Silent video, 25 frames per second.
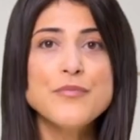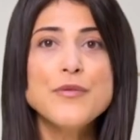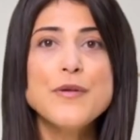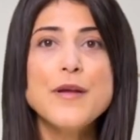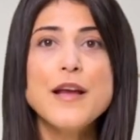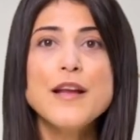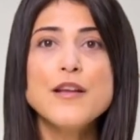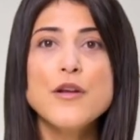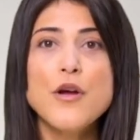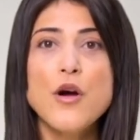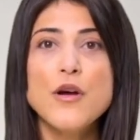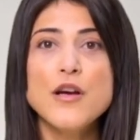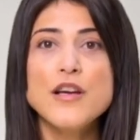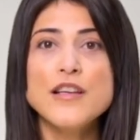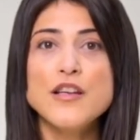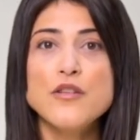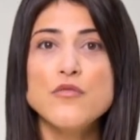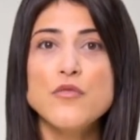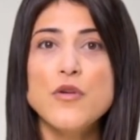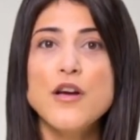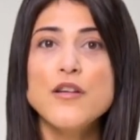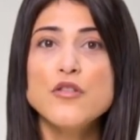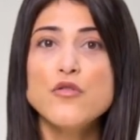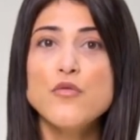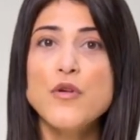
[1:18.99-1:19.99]
As long as it
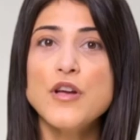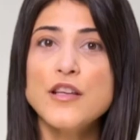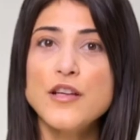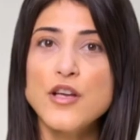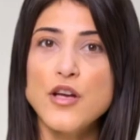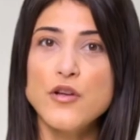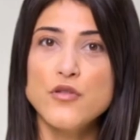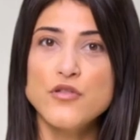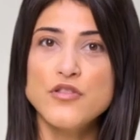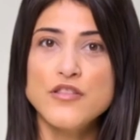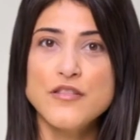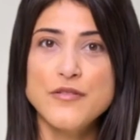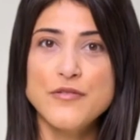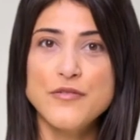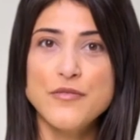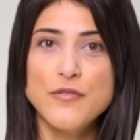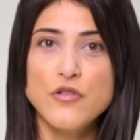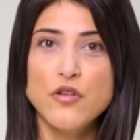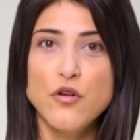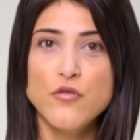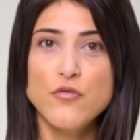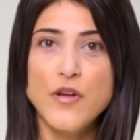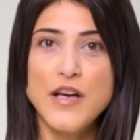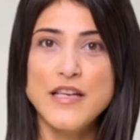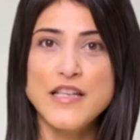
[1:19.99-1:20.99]
runs Windows,
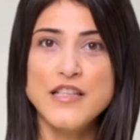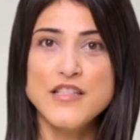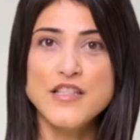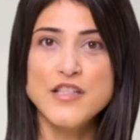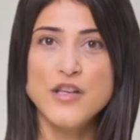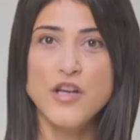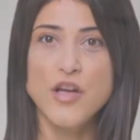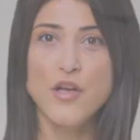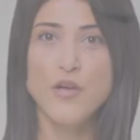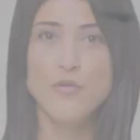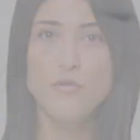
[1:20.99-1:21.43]
you're ready to go.